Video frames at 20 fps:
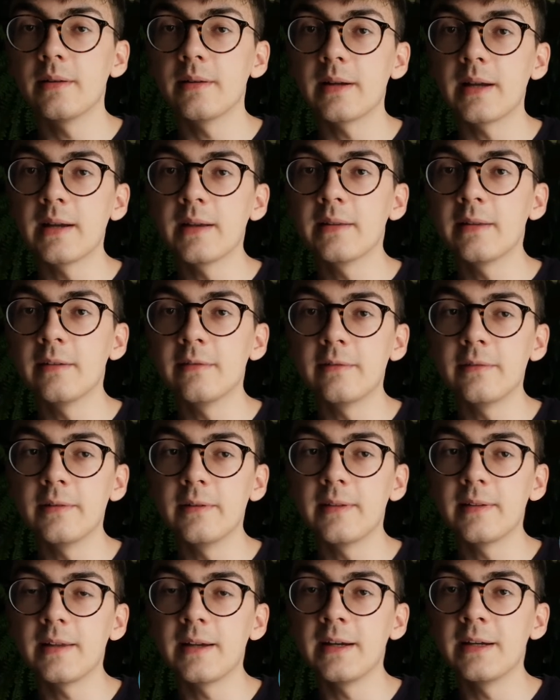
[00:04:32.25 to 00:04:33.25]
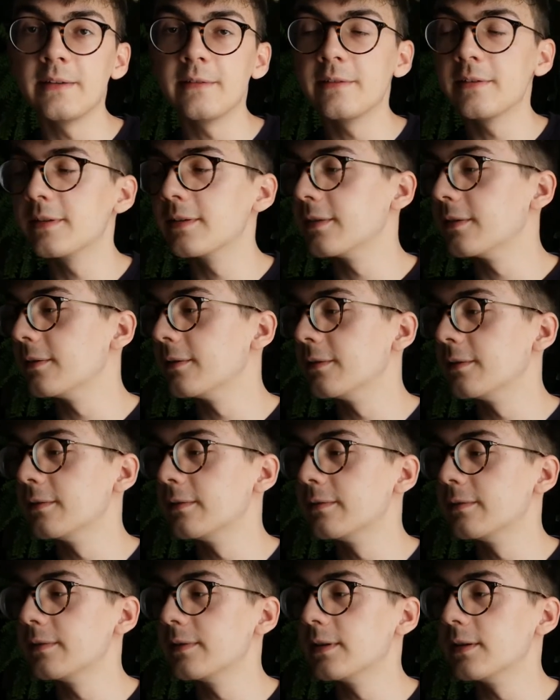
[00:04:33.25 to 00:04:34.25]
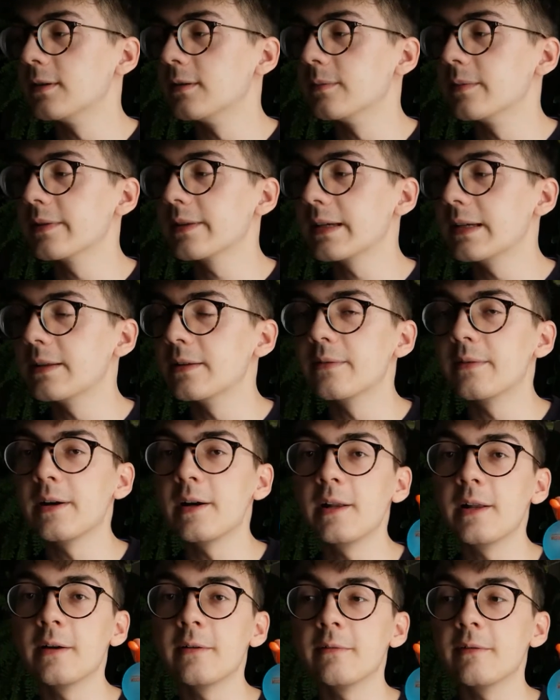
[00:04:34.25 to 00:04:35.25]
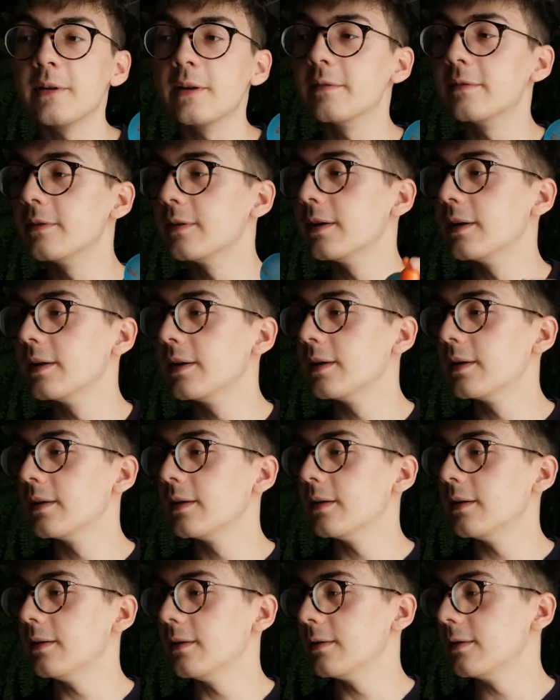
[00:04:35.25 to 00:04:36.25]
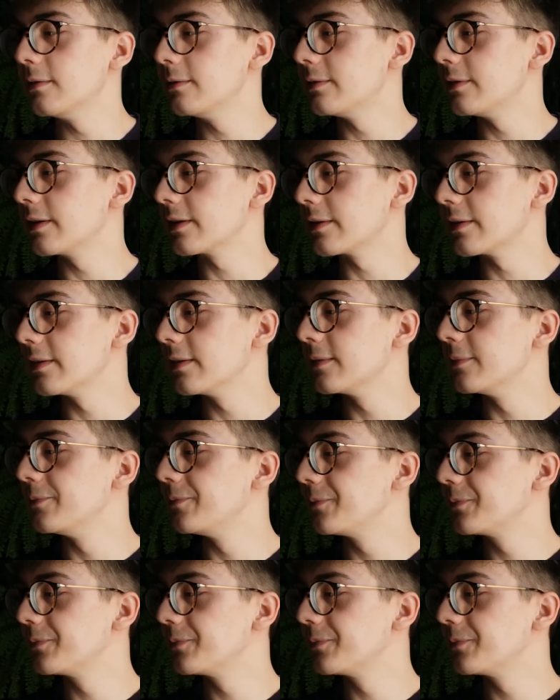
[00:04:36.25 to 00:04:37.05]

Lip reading: get the full size of the Moschino I Love Love fragrance.